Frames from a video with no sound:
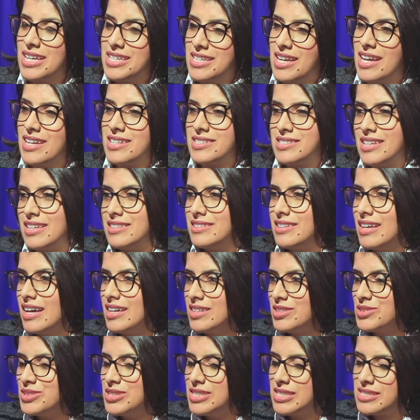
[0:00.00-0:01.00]
I said
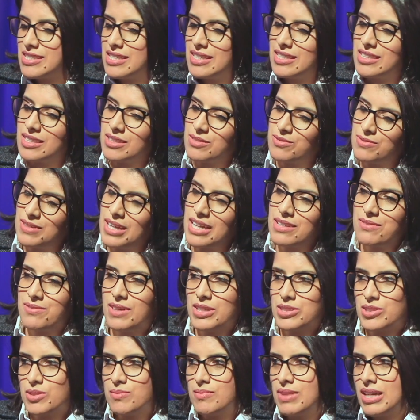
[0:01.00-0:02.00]
algae. It's like
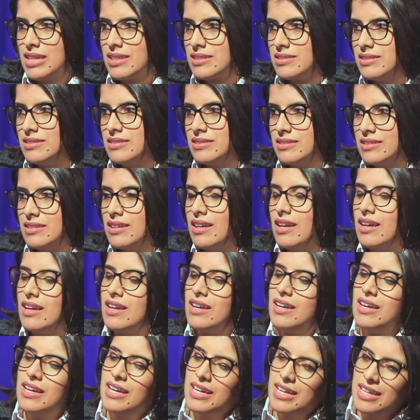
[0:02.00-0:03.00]
phytoplankton
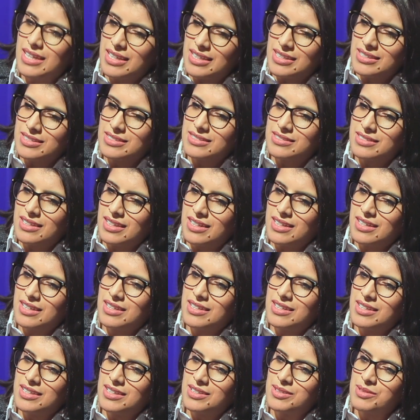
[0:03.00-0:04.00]
and
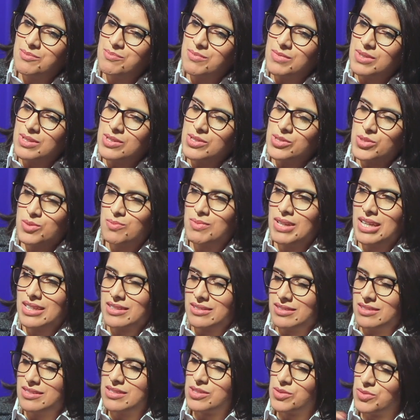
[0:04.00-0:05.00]

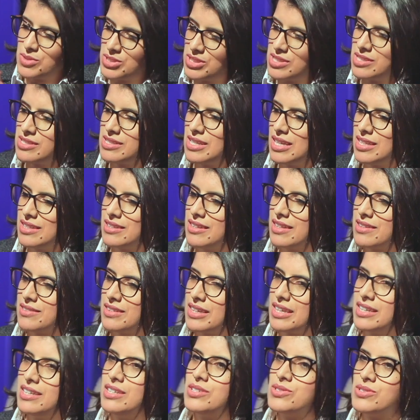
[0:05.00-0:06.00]
zooplanktons, which is the
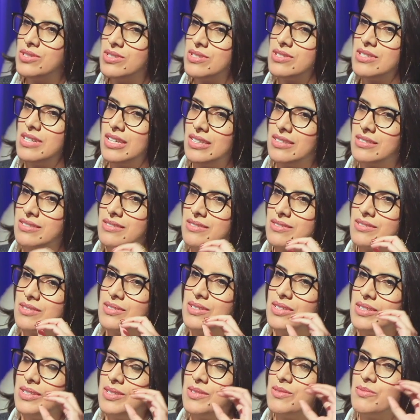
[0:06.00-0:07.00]
creatures that
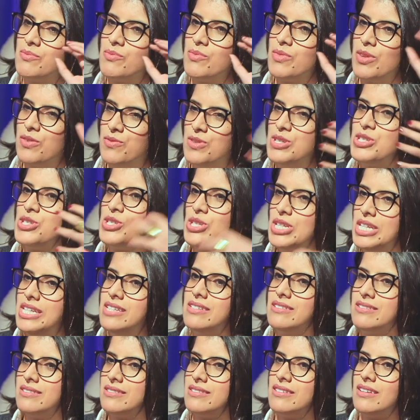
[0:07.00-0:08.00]
the fish
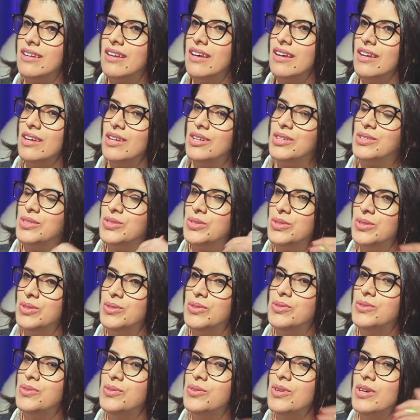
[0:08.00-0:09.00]
eat
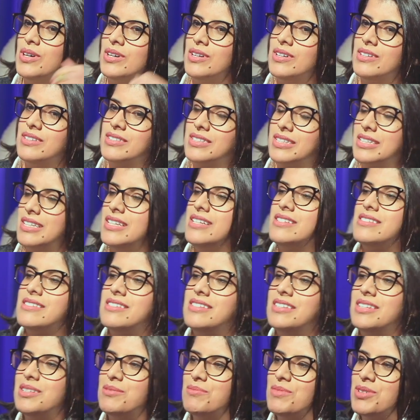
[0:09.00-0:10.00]
to increase
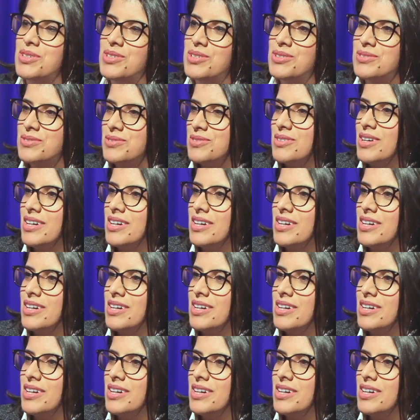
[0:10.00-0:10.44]
the number of